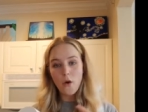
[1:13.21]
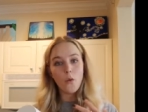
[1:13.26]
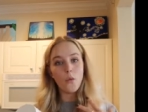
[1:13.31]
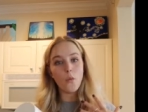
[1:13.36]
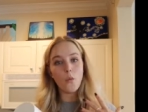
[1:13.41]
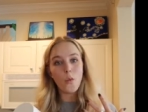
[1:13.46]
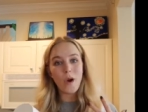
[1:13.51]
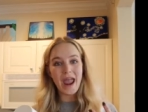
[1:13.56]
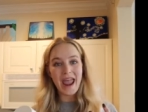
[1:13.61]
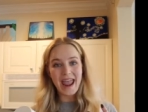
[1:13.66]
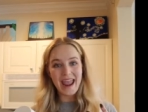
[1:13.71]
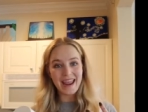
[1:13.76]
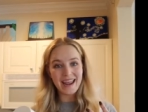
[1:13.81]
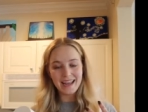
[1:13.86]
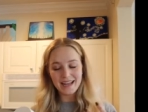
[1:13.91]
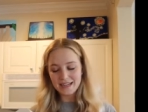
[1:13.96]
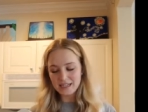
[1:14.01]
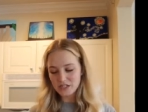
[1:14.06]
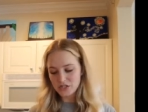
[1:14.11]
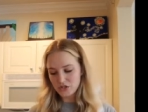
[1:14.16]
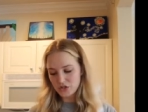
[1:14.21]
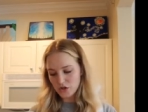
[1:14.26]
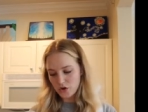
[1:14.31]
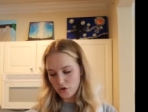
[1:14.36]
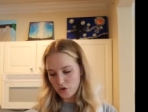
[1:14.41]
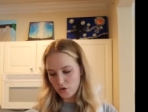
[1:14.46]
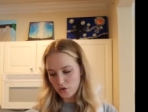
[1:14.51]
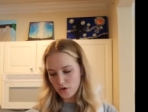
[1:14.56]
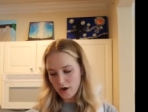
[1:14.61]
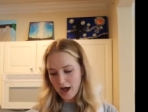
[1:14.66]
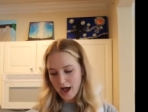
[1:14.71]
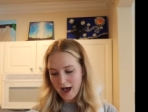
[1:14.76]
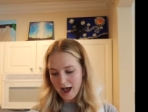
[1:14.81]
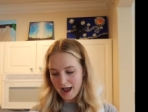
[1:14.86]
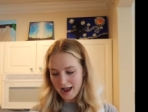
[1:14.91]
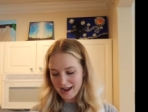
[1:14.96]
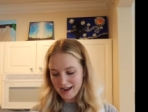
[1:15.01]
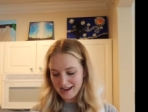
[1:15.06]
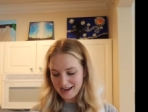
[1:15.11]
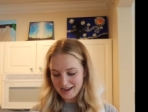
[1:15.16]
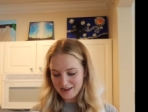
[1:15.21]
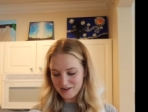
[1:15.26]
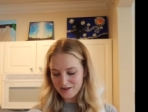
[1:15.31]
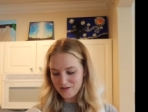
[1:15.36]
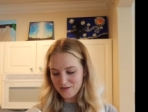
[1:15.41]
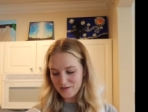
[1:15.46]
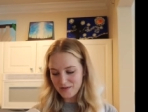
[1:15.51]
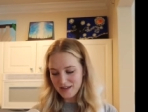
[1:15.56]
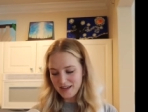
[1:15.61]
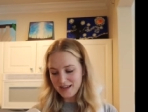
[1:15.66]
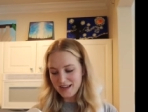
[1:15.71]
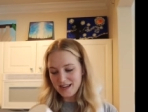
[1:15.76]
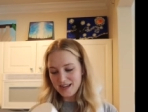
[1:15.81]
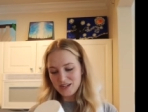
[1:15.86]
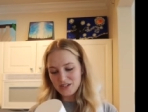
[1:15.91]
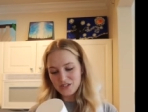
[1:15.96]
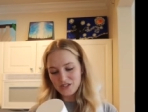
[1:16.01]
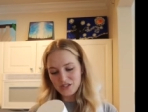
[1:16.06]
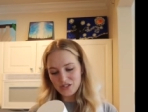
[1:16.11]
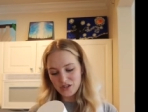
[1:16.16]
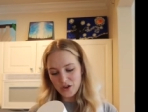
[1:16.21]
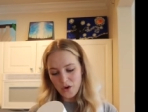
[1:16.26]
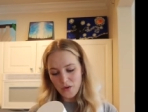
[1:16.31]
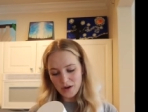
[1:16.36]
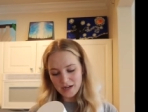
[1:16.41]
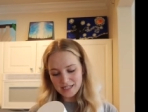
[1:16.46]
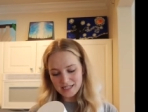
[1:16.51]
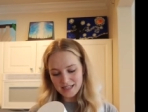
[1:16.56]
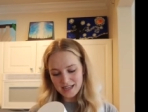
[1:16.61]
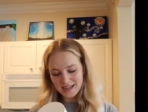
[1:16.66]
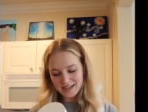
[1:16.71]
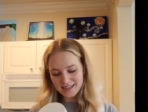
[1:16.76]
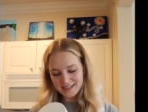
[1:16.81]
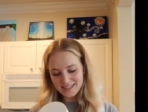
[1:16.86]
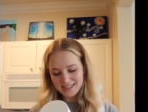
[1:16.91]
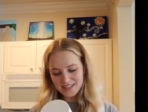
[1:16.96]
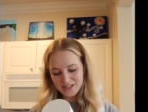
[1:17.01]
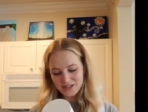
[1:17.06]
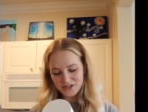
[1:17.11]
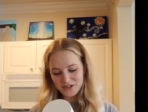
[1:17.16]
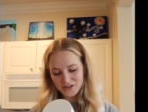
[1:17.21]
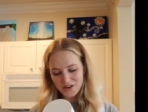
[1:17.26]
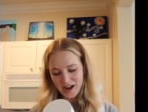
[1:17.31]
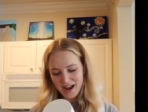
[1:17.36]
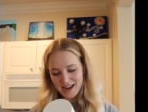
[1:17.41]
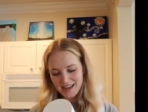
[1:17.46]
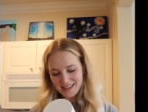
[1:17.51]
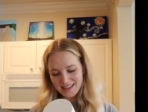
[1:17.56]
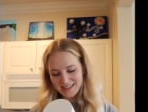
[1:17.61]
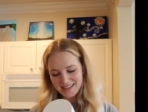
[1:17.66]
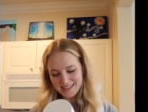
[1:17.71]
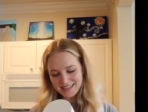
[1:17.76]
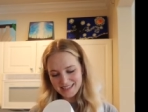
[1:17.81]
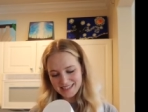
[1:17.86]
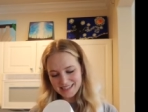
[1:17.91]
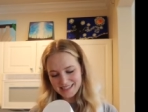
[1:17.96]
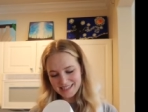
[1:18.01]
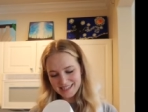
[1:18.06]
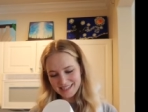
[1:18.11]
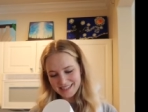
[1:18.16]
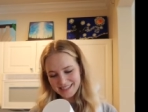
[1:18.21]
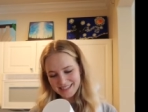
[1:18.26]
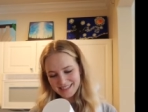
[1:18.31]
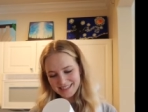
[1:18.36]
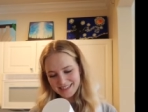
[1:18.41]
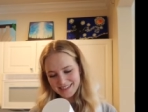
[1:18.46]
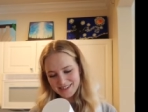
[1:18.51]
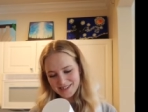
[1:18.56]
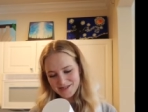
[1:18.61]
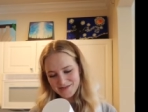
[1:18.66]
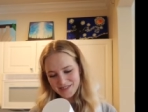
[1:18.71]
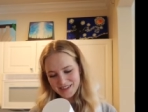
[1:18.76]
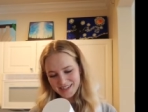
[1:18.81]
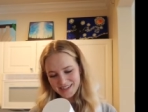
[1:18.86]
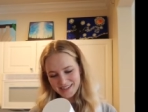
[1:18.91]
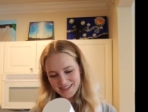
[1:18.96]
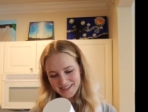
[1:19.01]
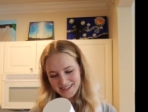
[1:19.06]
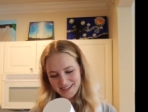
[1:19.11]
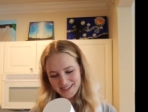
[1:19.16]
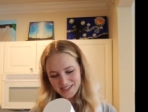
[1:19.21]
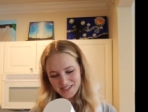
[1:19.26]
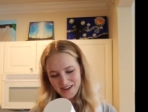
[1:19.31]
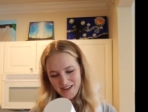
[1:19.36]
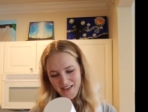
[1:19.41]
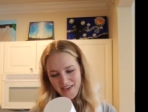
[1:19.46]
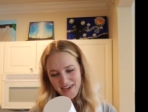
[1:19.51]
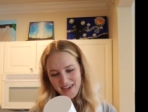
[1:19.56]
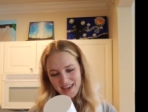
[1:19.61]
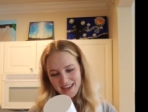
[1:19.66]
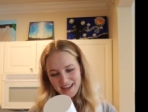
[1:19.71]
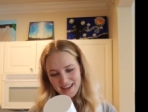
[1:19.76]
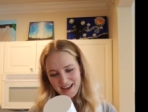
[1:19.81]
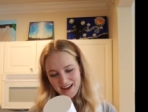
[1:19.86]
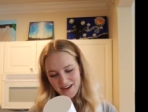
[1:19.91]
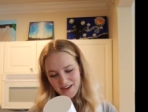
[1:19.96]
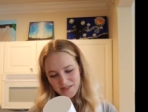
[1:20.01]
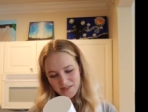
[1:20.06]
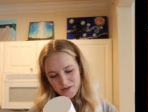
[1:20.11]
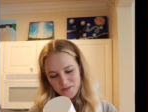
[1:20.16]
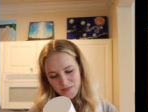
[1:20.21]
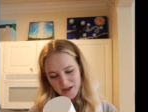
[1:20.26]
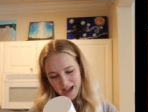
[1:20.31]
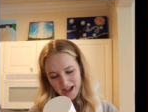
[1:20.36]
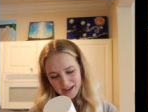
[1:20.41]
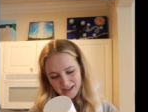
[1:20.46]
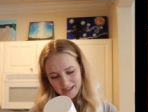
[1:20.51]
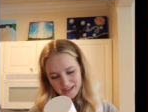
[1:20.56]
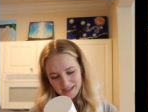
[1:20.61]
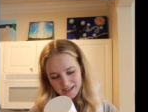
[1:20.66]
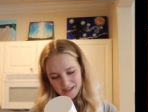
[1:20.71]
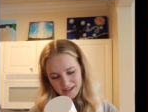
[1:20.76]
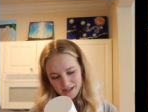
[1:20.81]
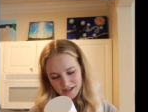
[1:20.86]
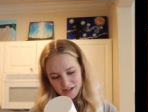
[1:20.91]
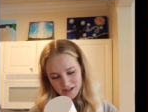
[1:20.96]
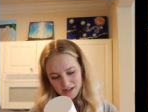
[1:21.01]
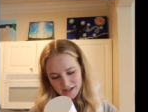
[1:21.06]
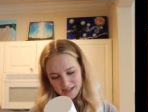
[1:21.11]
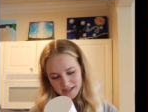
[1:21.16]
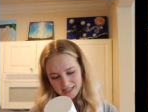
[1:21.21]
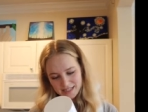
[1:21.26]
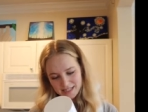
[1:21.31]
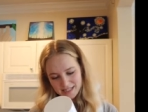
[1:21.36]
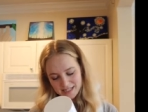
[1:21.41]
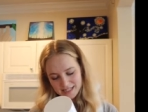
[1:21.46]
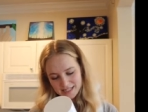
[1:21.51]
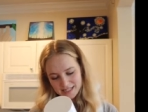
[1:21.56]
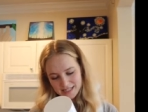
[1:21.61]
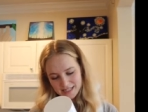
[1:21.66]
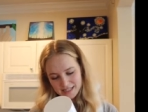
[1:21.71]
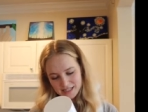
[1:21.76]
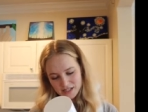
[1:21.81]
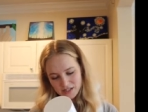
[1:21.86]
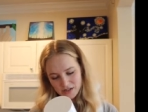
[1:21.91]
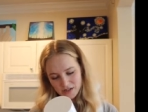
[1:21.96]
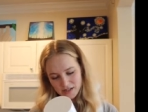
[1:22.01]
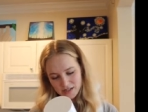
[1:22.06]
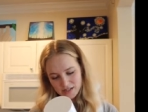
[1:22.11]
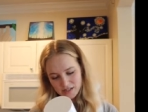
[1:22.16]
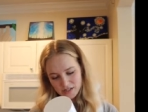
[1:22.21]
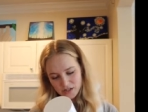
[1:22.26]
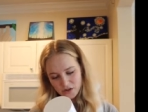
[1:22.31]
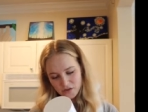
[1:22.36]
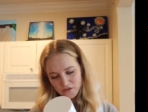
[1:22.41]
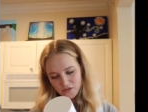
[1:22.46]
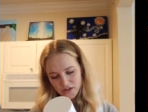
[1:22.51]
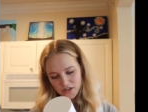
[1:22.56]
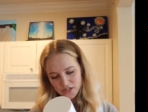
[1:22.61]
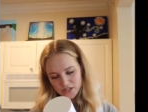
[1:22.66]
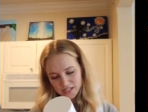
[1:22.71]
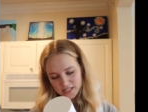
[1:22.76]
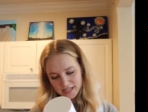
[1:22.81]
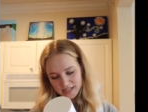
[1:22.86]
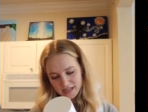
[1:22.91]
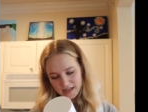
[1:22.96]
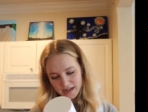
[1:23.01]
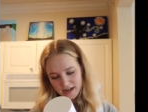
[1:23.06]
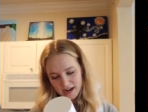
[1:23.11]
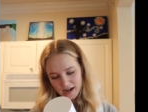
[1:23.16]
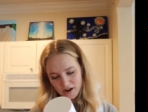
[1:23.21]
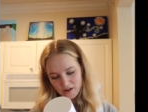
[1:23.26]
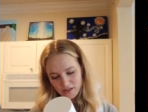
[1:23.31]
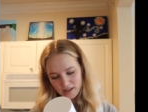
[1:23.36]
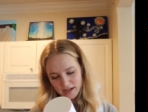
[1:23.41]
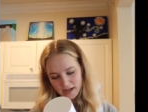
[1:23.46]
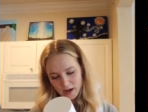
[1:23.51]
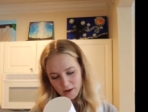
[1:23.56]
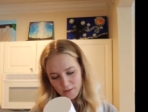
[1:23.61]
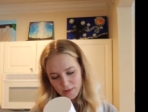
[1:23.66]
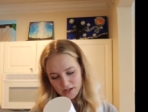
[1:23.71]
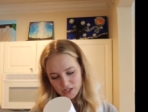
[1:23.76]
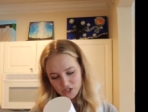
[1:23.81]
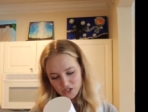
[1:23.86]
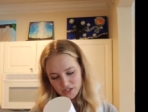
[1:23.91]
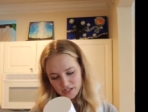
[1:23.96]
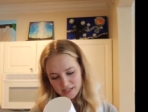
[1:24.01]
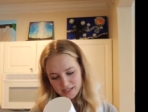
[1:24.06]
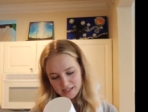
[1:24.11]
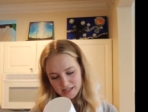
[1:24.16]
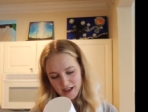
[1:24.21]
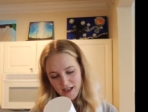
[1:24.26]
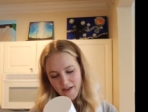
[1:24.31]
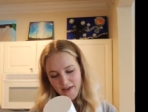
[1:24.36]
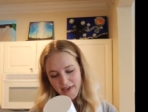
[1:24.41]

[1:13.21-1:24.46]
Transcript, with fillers: whey. So I am so excited to try this. Oh my gosh. Yeah, on the back here, it says it's it's good for your skin and hair, like I mentioned,